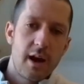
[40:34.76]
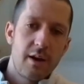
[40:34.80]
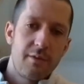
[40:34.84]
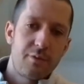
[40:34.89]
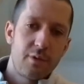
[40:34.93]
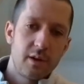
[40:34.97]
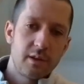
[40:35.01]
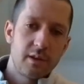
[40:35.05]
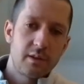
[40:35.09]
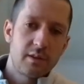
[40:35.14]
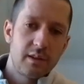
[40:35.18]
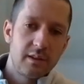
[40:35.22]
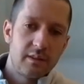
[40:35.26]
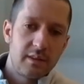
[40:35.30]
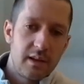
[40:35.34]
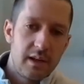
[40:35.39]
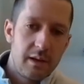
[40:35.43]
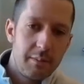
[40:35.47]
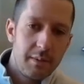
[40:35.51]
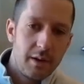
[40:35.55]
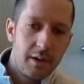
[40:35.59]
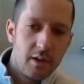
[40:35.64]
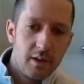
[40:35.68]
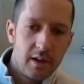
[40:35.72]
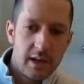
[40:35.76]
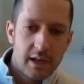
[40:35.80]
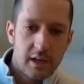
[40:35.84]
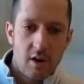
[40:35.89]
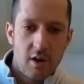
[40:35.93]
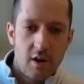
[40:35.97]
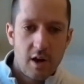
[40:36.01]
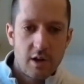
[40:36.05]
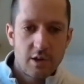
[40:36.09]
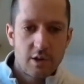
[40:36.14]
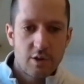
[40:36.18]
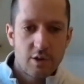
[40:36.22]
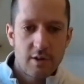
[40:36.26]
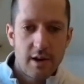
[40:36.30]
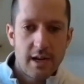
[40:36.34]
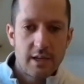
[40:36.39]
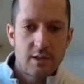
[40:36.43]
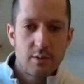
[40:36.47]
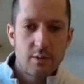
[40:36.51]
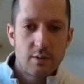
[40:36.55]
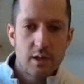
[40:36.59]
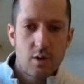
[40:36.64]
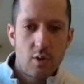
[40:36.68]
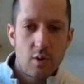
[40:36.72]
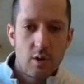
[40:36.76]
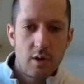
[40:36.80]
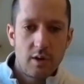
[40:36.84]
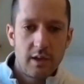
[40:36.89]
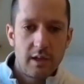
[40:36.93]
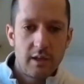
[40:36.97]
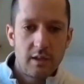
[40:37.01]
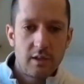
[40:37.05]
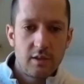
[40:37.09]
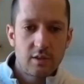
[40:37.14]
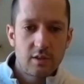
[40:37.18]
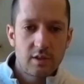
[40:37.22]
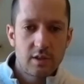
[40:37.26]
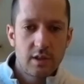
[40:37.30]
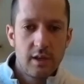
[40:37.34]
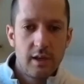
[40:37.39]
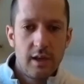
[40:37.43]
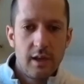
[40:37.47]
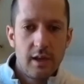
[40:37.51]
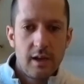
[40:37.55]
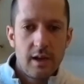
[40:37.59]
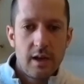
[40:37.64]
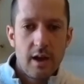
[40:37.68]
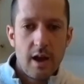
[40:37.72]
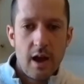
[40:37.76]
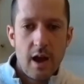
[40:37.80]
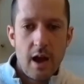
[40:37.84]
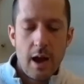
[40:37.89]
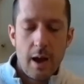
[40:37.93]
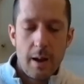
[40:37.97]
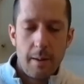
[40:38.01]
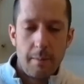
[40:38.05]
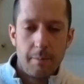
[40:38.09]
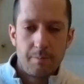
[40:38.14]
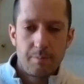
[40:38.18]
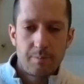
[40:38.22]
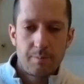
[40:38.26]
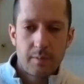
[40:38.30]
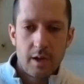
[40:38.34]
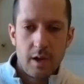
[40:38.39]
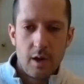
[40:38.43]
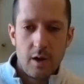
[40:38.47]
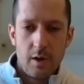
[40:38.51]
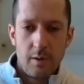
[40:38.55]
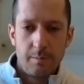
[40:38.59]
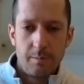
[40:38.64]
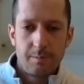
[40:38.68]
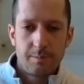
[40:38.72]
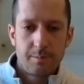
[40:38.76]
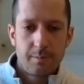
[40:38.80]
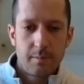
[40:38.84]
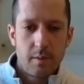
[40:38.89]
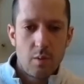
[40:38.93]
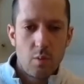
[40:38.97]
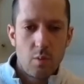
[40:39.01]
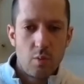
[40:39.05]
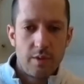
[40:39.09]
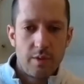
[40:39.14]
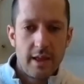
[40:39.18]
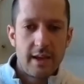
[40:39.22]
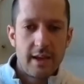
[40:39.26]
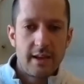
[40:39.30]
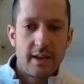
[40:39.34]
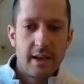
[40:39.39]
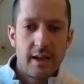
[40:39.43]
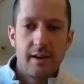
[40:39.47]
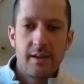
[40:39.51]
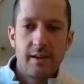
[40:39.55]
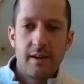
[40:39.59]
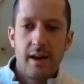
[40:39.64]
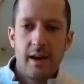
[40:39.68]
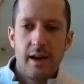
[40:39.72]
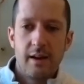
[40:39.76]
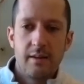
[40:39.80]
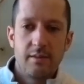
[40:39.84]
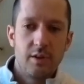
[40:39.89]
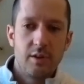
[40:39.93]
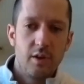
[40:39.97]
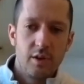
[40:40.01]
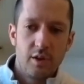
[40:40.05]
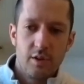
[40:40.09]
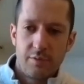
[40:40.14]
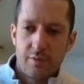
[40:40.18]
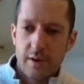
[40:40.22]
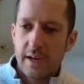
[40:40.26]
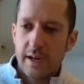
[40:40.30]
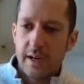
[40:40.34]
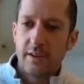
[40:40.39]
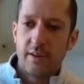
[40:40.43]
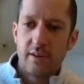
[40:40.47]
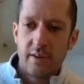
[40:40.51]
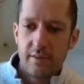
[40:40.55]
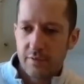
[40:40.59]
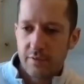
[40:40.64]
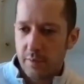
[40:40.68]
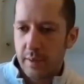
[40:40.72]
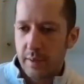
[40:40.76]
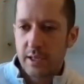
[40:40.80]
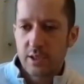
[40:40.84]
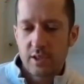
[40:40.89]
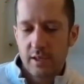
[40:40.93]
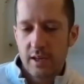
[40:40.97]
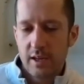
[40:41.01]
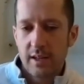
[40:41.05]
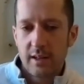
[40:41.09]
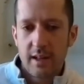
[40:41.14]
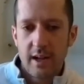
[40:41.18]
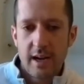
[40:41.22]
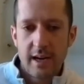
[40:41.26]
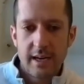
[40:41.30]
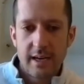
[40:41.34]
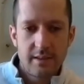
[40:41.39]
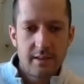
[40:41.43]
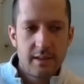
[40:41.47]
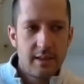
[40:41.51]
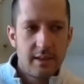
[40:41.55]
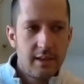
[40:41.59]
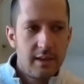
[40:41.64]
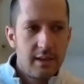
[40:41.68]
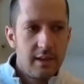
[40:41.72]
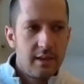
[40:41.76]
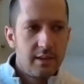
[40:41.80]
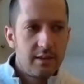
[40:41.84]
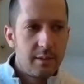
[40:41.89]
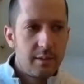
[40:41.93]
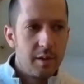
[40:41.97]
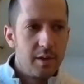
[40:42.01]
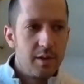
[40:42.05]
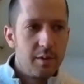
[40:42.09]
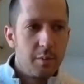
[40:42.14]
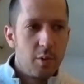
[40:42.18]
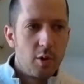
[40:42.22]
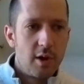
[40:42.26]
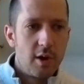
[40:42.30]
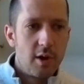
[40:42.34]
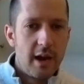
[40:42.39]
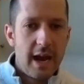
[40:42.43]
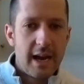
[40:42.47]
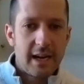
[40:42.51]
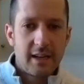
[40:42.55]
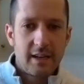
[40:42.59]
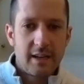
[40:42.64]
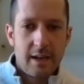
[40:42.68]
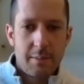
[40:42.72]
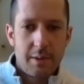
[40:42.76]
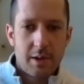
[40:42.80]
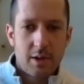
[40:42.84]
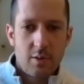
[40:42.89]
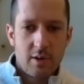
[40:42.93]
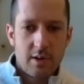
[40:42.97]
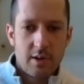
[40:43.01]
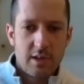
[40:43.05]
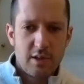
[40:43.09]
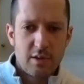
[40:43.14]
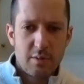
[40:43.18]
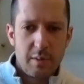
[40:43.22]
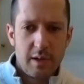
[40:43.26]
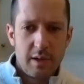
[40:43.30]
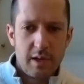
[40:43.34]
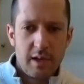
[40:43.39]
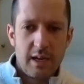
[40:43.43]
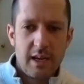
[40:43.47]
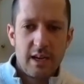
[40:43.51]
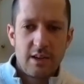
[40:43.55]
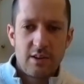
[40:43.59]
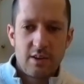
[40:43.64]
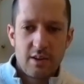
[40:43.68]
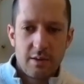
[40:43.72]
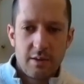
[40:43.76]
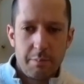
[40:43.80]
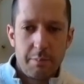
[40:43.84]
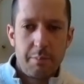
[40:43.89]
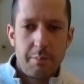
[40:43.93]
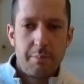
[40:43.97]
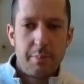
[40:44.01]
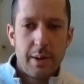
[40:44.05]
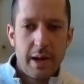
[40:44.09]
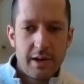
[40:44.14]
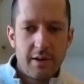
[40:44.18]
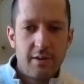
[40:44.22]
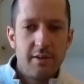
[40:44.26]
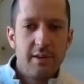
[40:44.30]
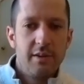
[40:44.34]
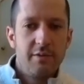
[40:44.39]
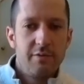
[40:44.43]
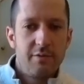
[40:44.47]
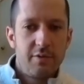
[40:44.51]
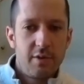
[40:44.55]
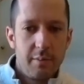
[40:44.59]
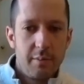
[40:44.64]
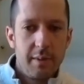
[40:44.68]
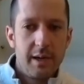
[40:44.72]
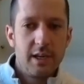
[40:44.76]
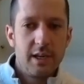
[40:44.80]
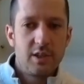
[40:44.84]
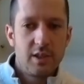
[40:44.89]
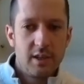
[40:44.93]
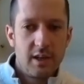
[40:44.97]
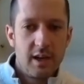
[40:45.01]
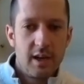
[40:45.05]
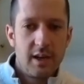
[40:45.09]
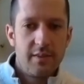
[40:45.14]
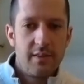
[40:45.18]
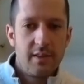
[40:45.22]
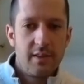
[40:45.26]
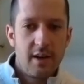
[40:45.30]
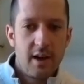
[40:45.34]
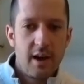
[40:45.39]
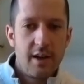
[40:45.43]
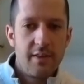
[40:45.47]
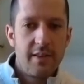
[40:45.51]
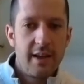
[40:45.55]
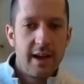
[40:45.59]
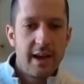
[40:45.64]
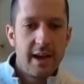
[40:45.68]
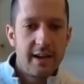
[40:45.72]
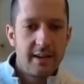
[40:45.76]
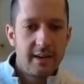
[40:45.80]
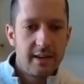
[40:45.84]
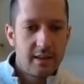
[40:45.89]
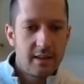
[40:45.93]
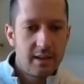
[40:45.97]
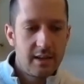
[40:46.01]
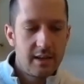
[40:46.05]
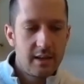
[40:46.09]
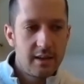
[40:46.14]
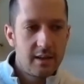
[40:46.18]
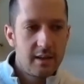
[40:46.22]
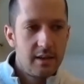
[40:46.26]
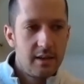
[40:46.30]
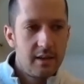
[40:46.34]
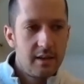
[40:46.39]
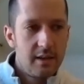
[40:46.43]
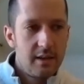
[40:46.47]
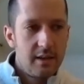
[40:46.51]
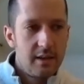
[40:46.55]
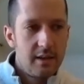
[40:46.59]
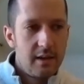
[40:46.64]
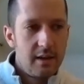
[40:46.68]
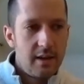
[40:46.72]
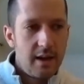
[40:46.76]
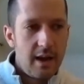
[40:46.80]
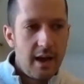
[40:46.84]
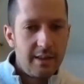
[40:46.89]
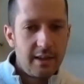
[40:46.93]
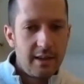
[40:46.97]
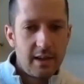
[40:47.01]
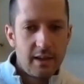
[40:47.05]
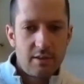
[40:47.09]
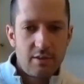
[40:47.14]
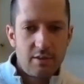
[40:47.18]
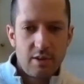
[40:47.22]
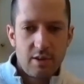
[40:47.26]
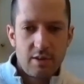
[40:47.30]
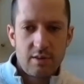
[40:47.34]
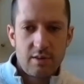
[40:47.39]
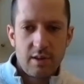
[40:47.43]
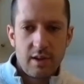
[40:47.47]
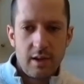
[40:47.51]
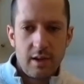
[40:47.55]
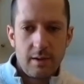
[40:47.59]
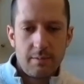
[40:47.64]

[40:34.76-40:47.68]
for instance, email like our undergraduate coordinators, they can you'll find their information online. Some of the more academic coordinators would get you better information on that. And I think it's just